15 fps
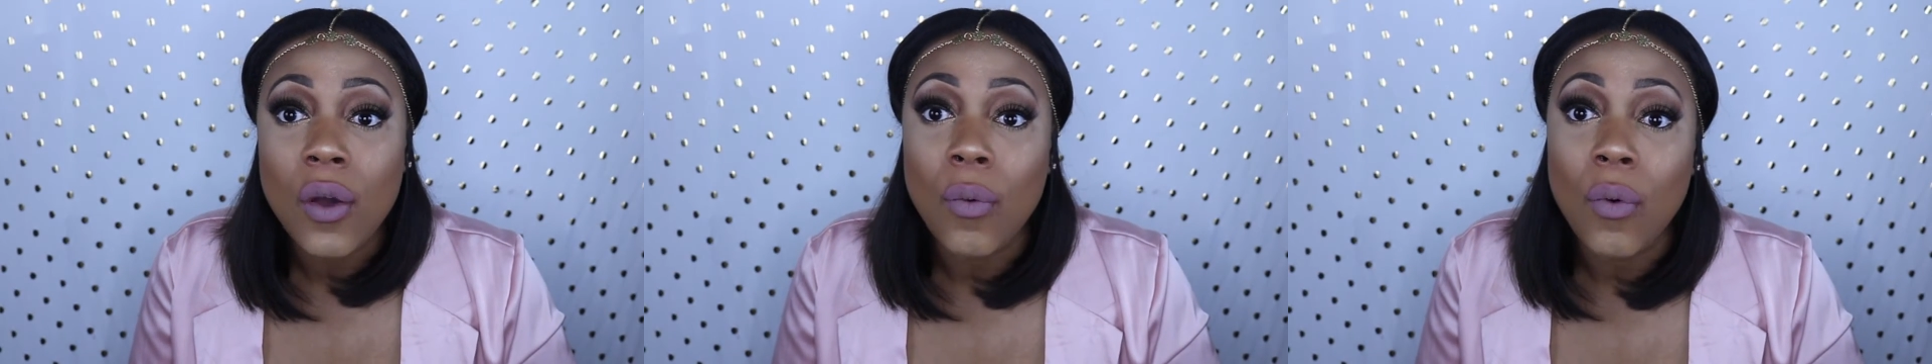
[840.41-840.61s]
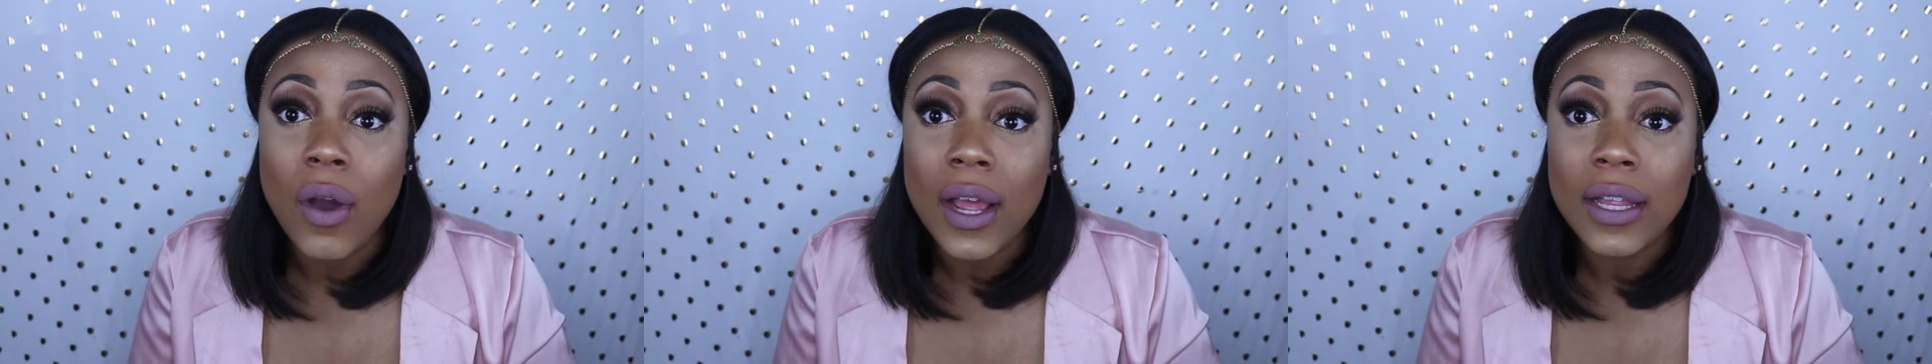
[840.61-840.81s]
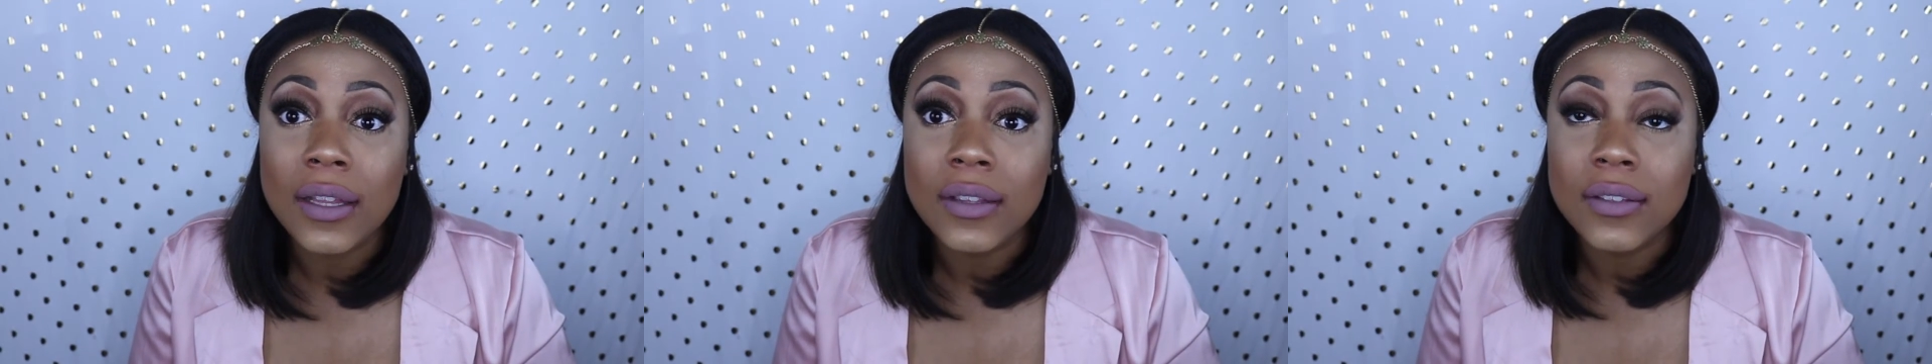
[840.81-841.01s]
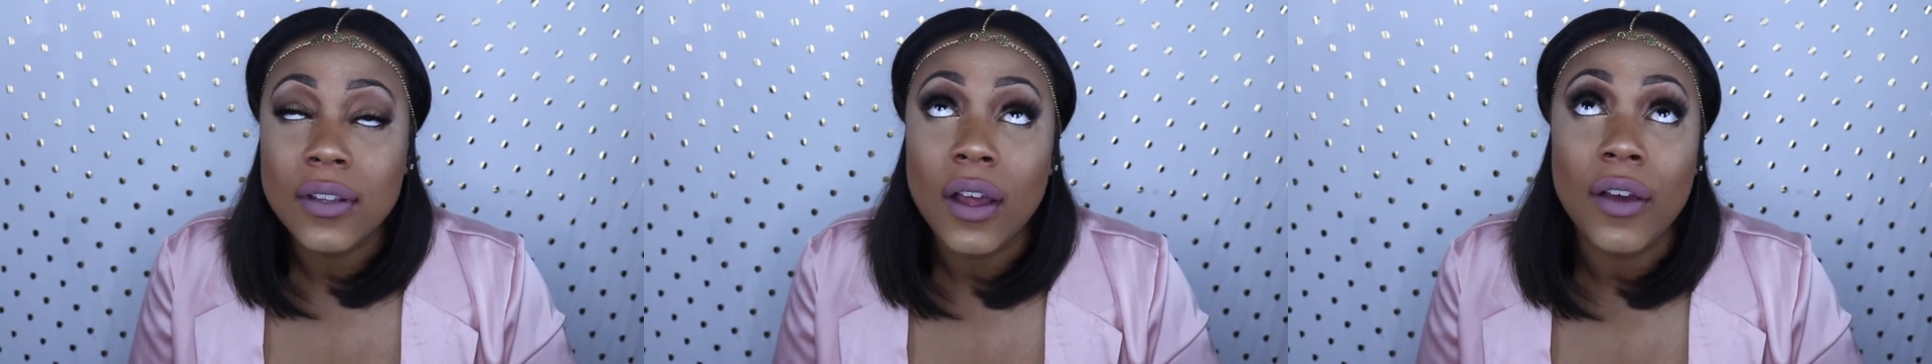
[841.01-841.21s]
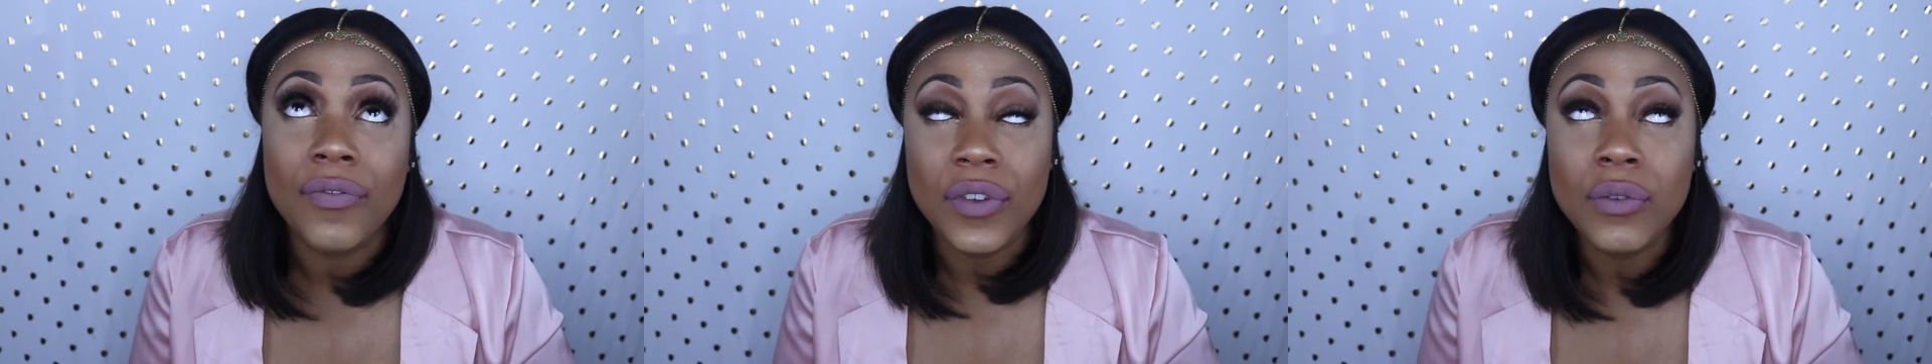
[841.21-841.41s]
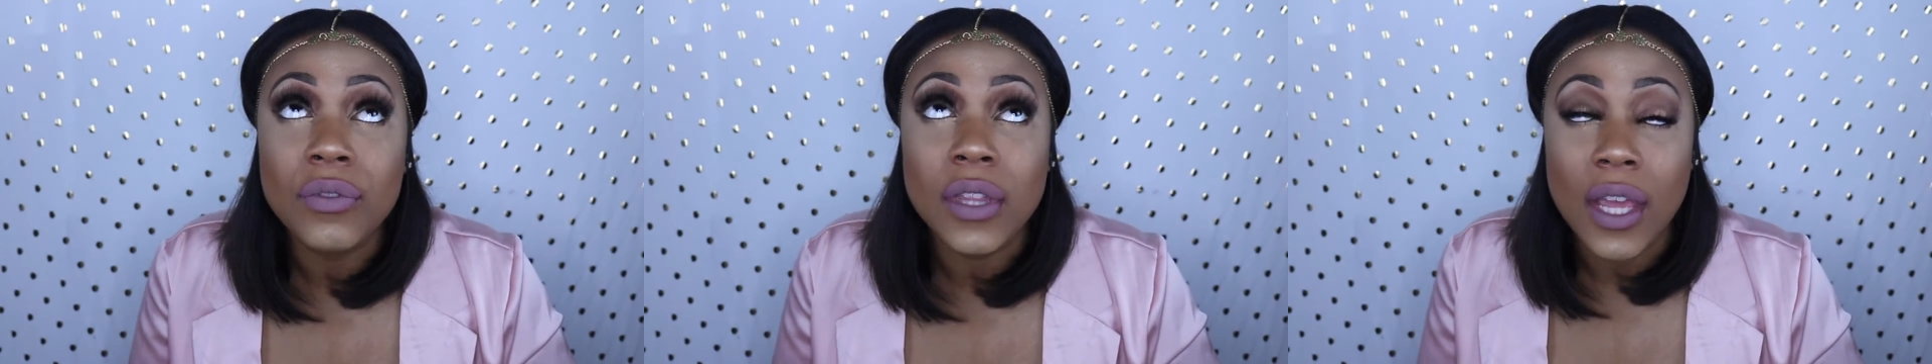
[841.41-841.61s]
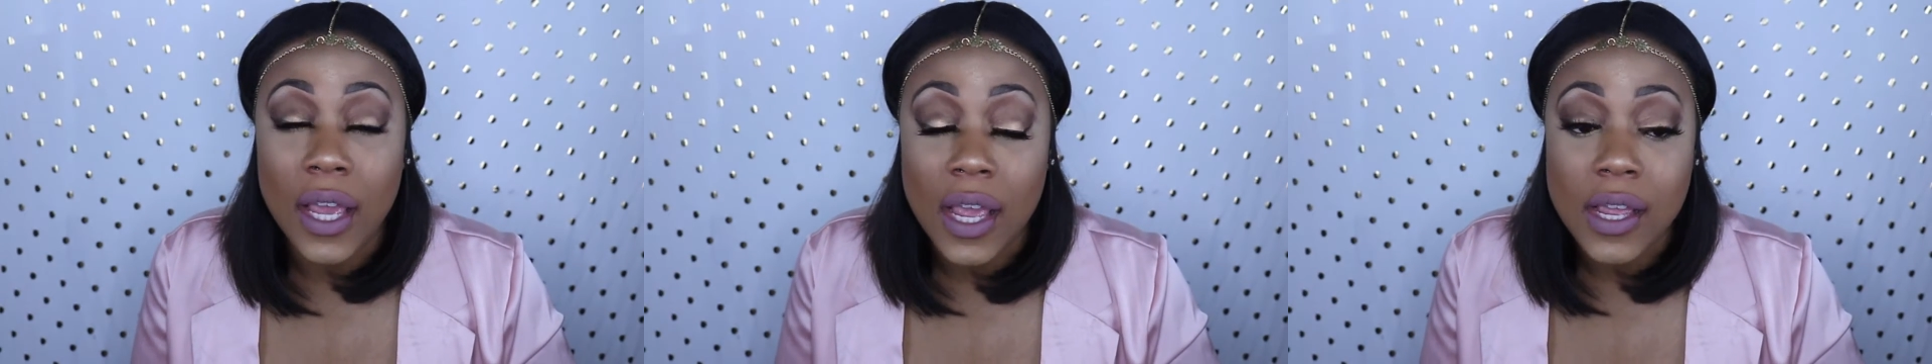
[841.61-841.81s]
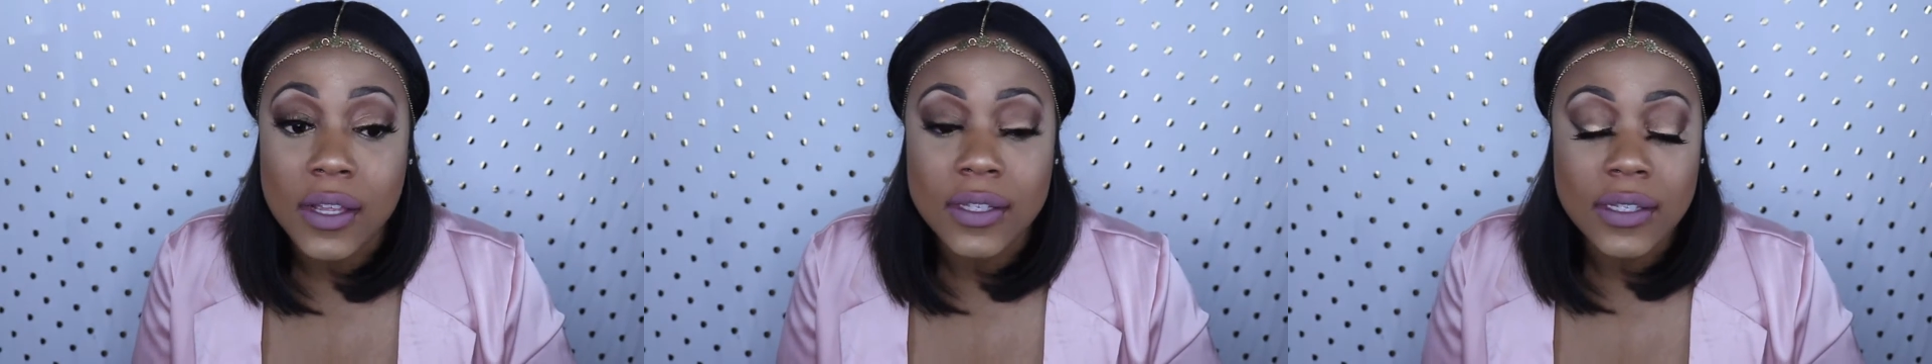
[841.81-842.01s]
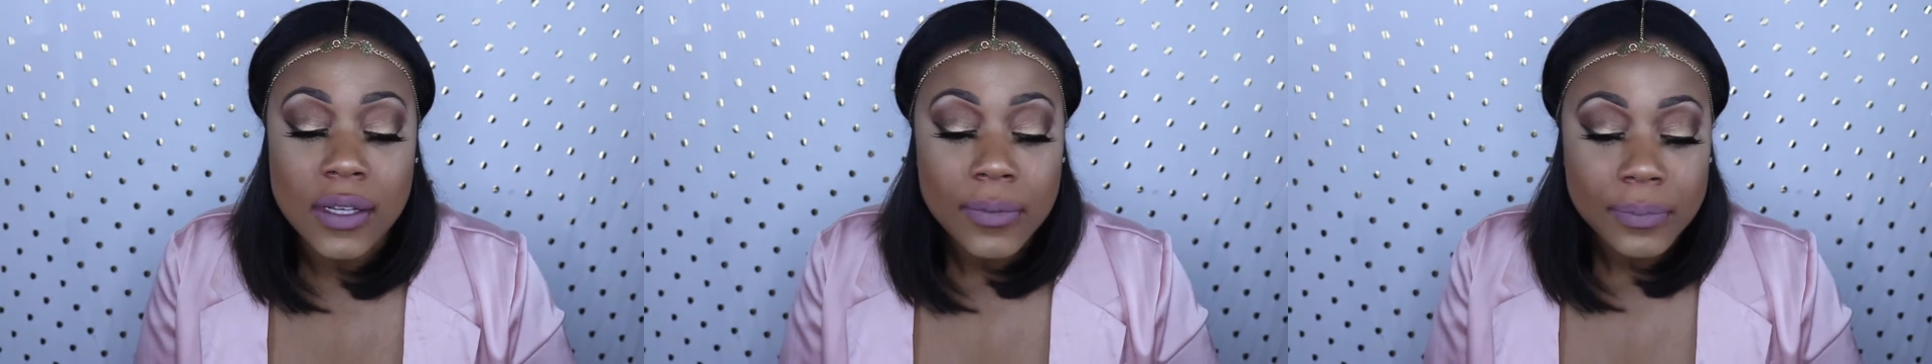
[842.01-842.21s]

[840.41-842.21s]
a few things